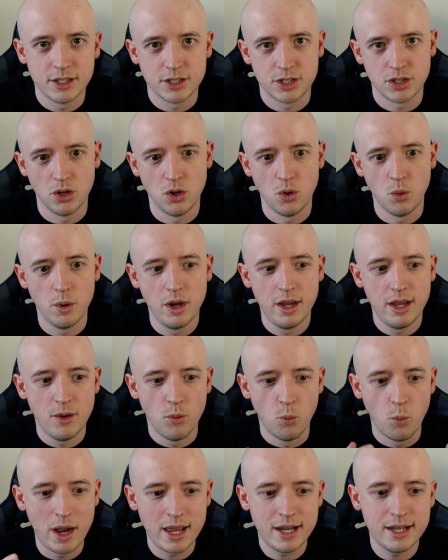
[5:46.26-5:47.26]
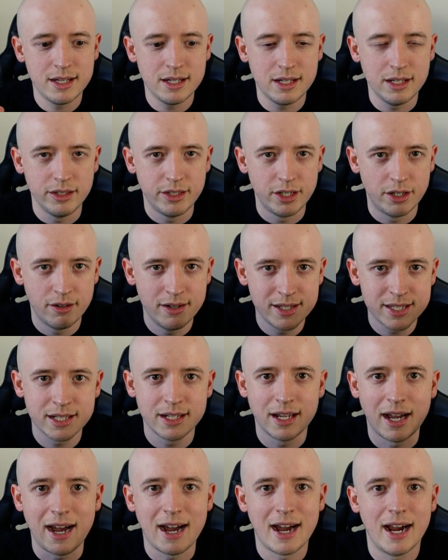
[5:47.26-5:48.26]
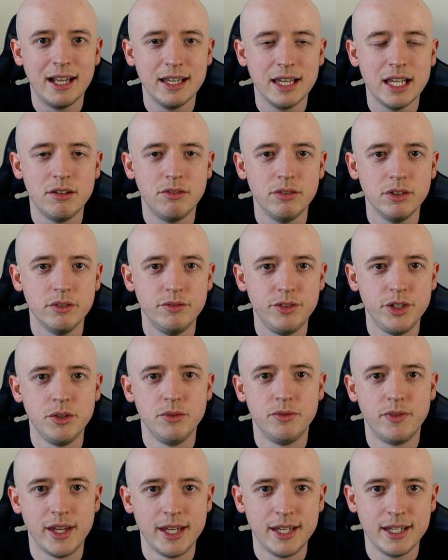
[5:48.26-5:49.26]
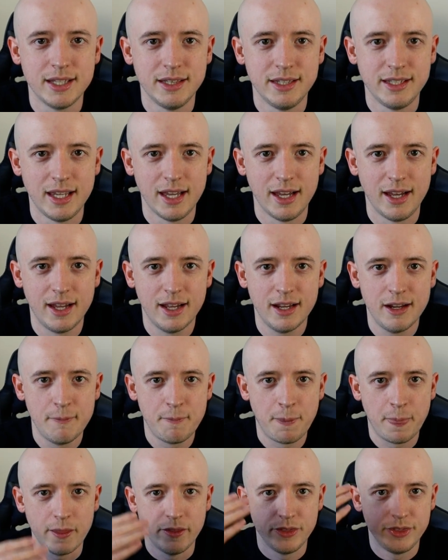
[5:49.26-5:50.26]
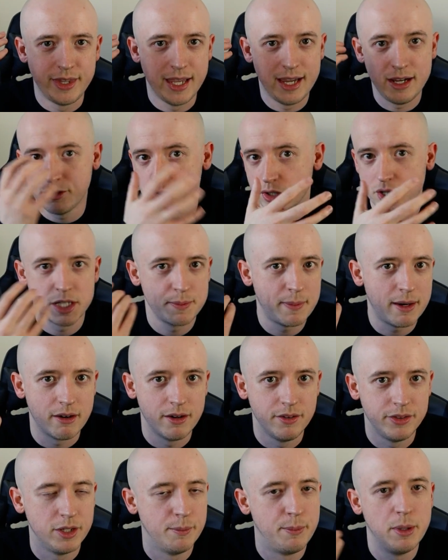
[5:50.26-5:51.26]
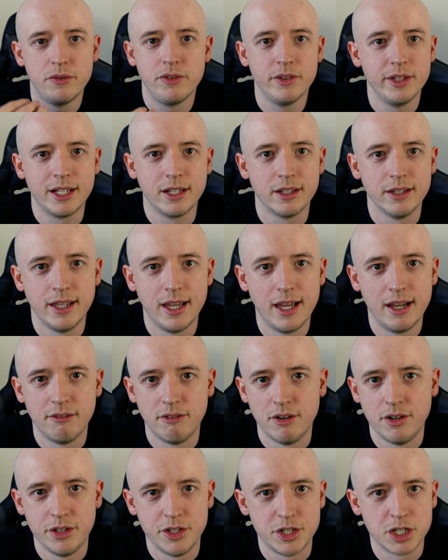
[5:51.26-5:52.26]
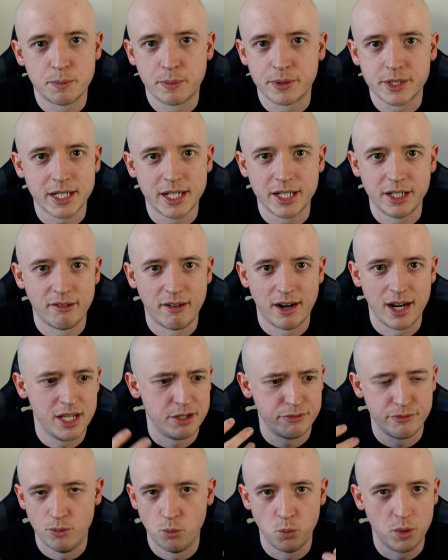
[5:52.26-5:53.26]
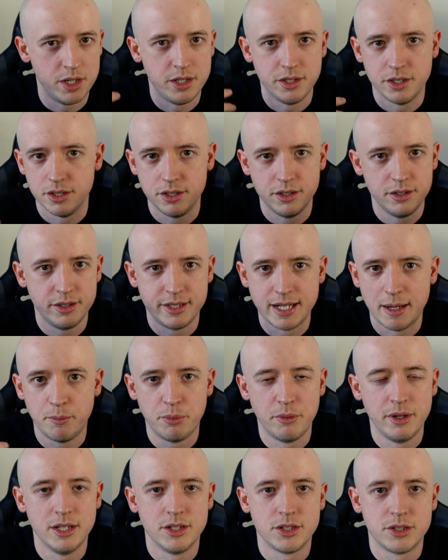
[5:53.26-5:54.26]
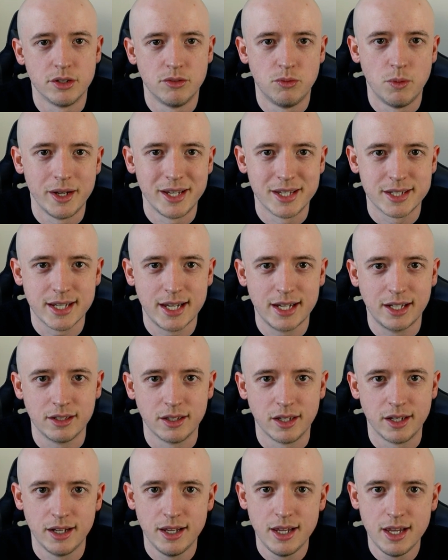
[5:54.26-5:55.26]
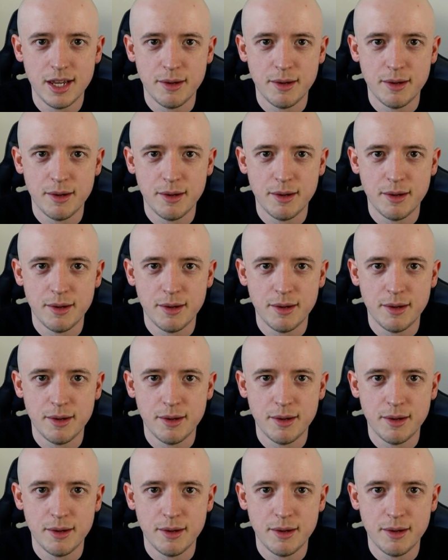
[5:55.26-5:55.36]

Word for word: So when there isn't a high level of U V in the air, they're transparent, they're perfectly clear, and they just protect your eyes from wind and debris and stuff while you're cycling.